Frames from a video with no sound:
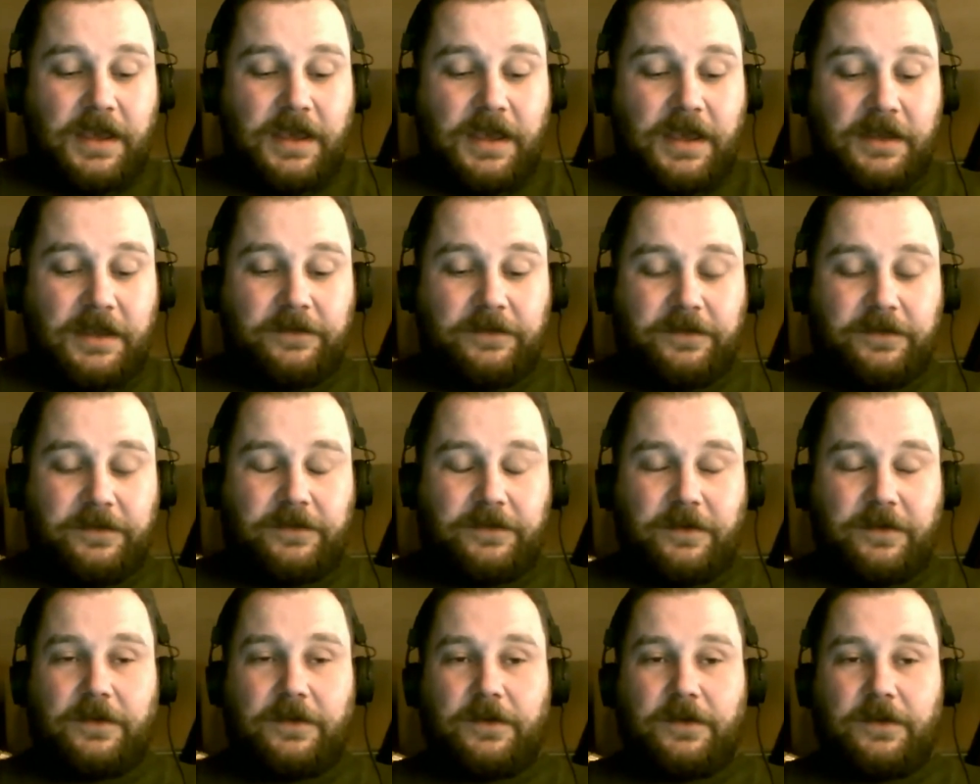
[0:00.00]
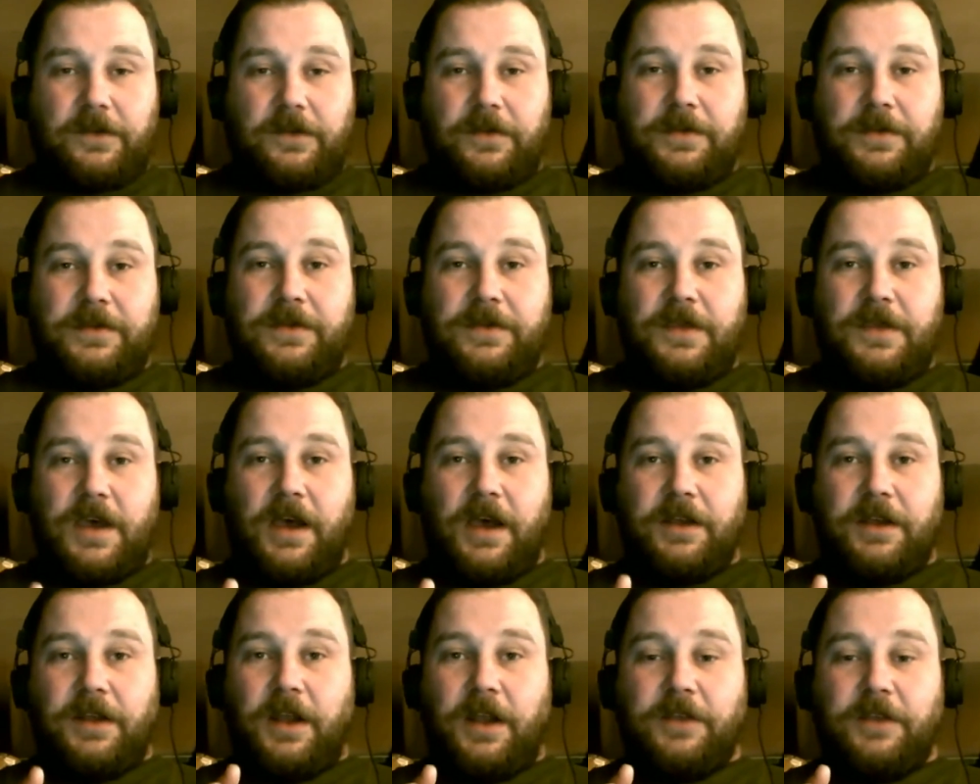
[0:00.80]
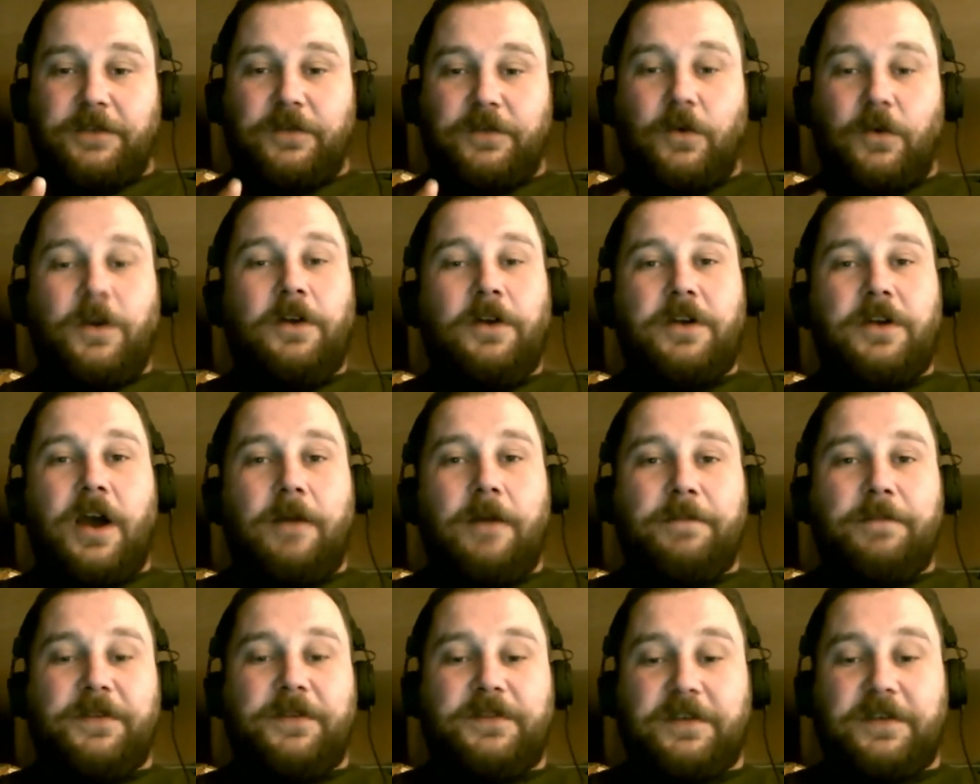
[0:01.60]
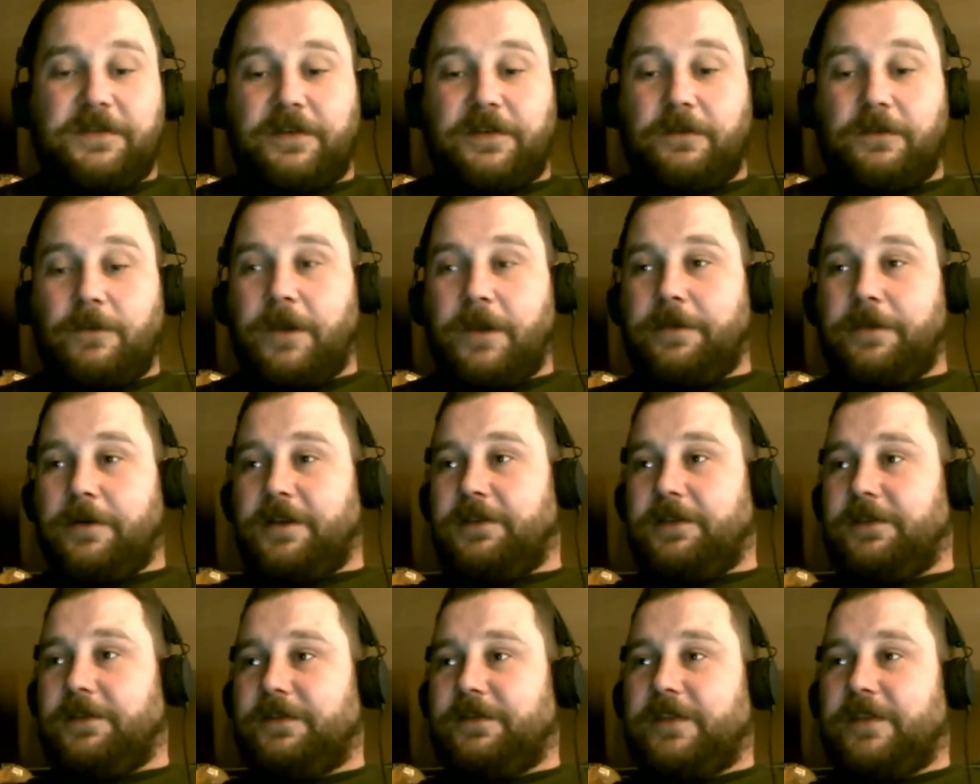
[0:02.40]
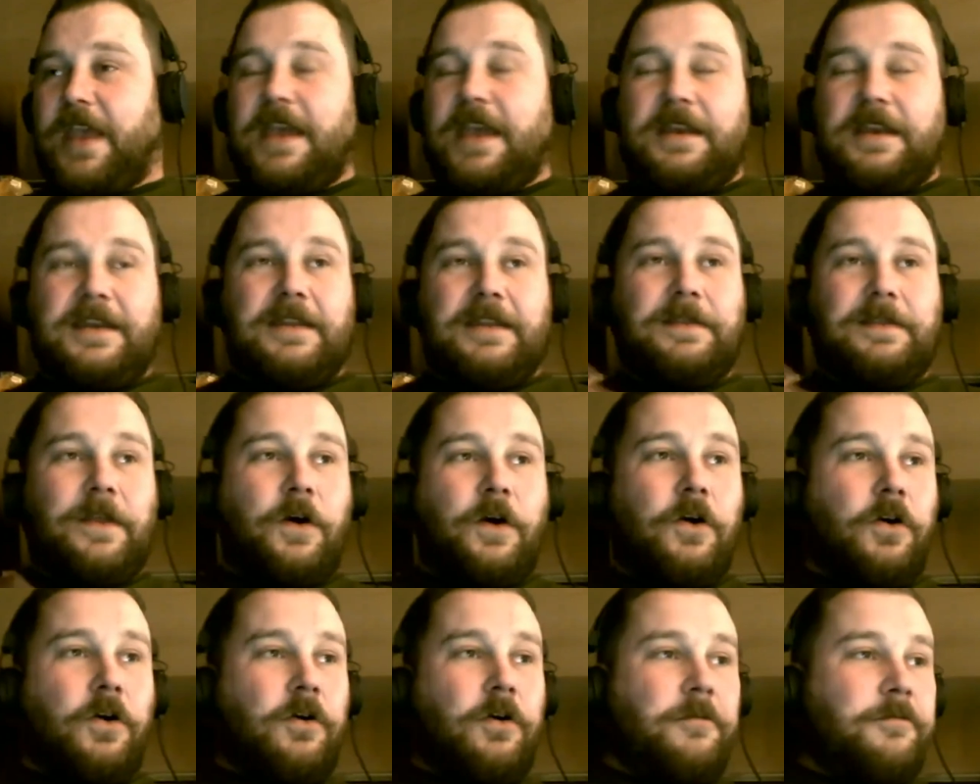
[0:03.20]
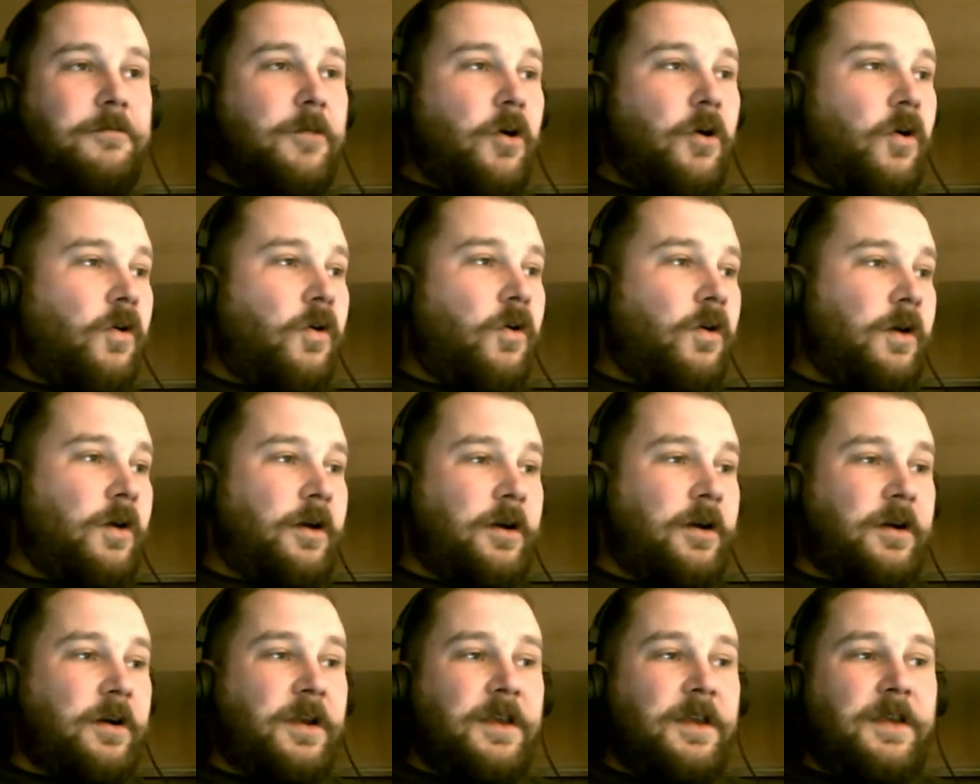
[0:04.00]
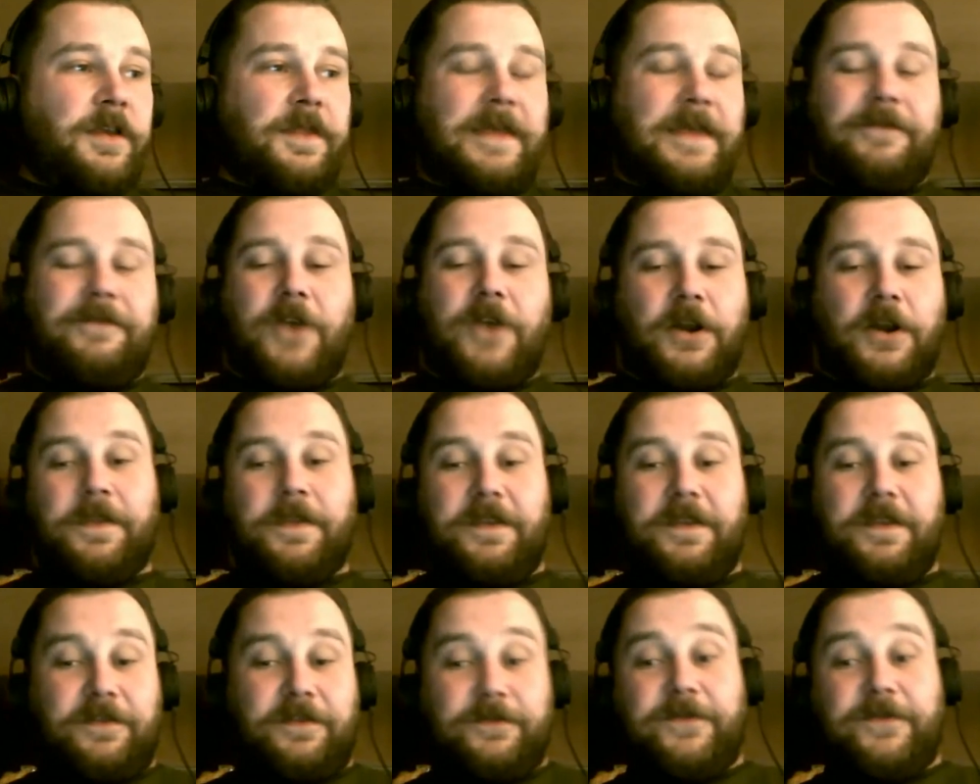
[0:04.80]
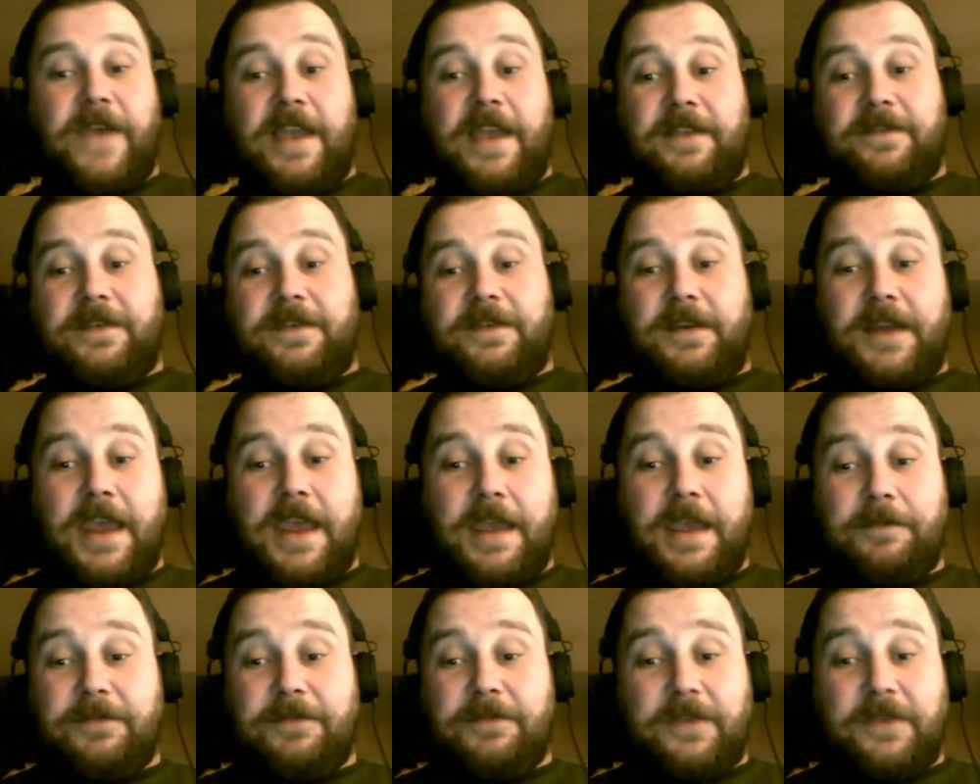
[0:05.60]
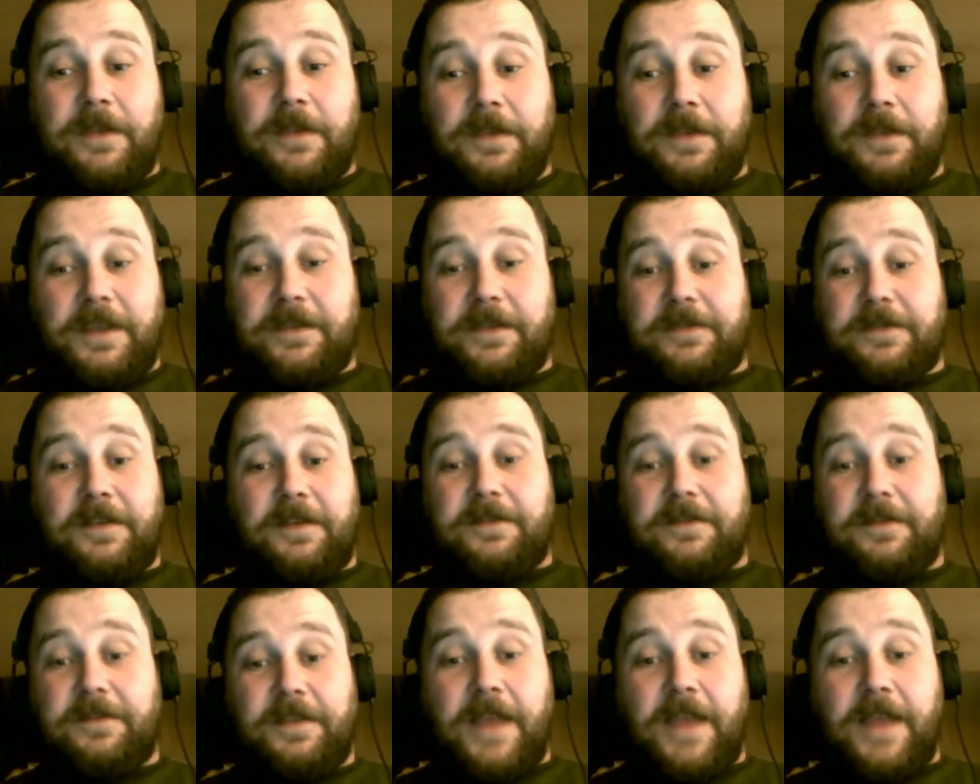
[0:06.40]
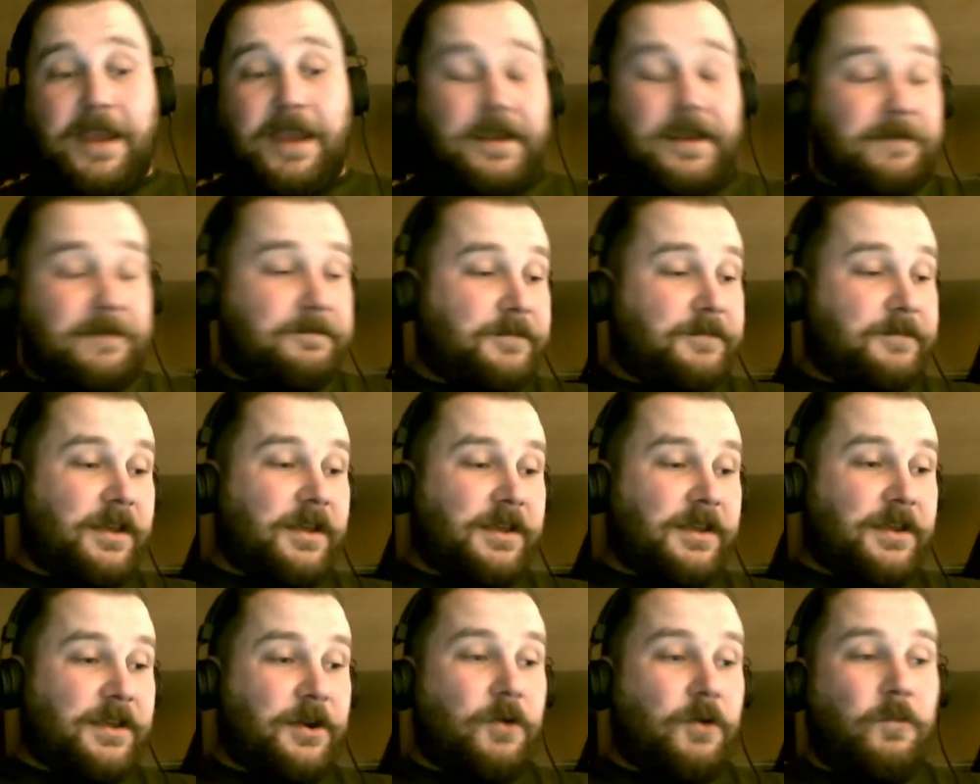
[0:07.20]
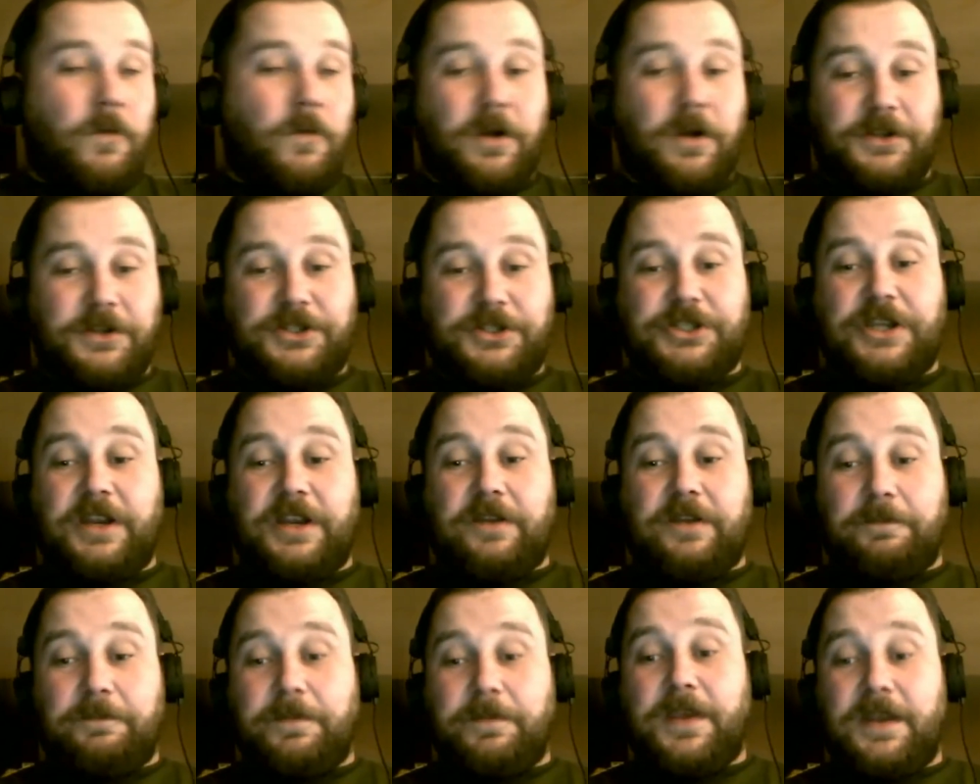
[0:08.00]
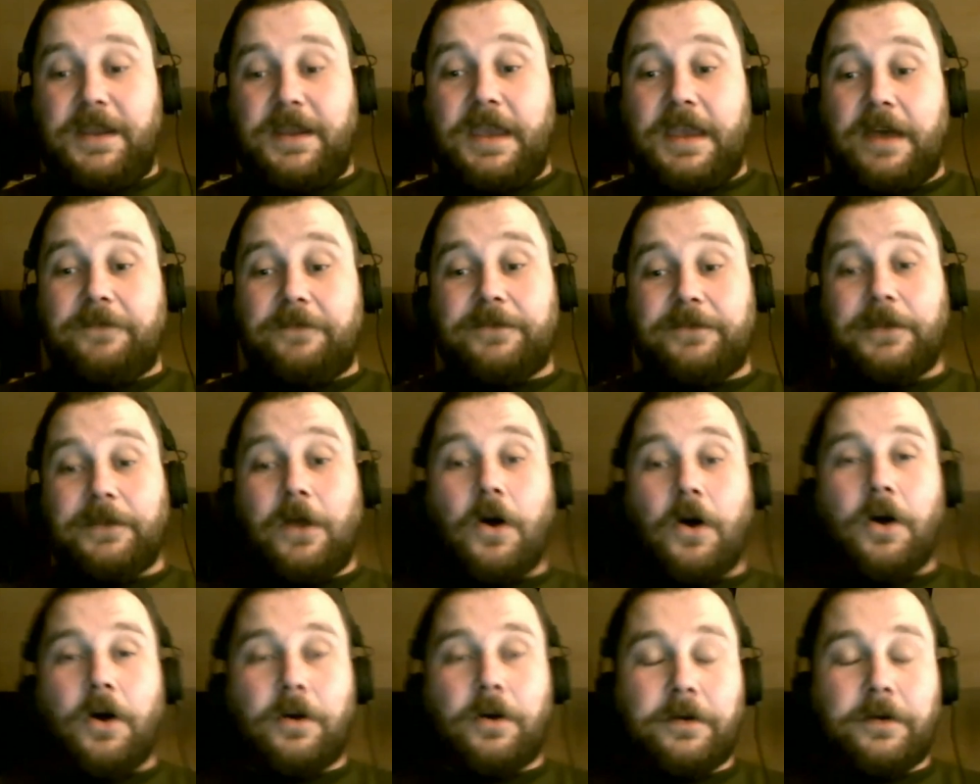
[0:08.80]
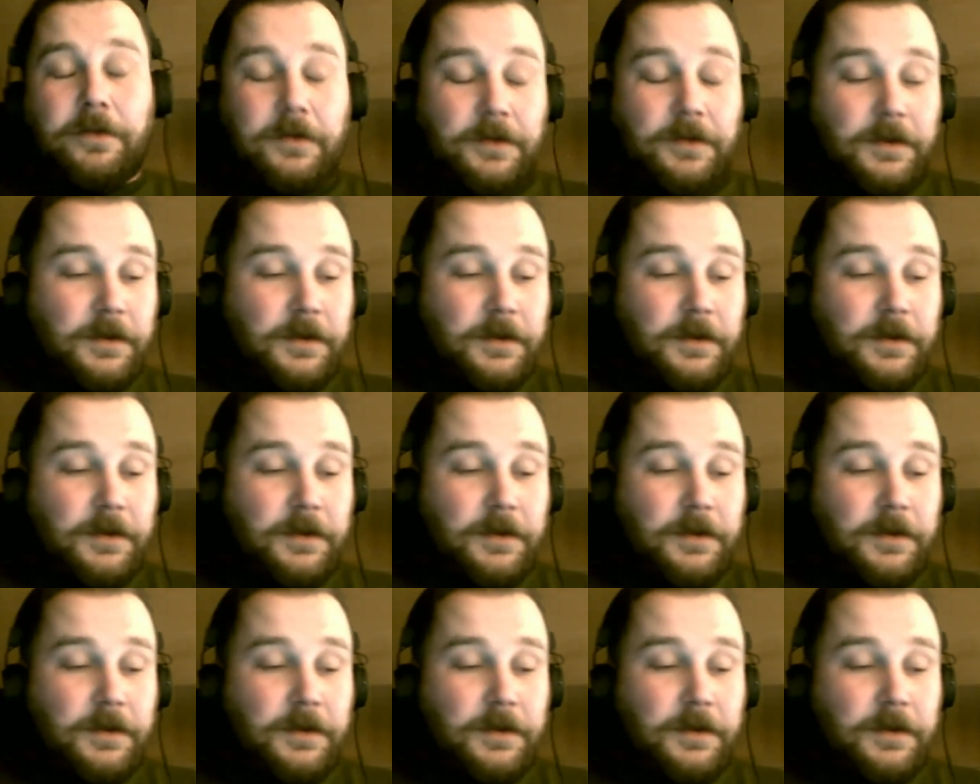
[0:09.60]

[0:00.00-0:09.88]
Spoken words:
it's a soil composition, whether it's sandy loam or they've got all these fancy names, and the list is like, one sheet of PDF long.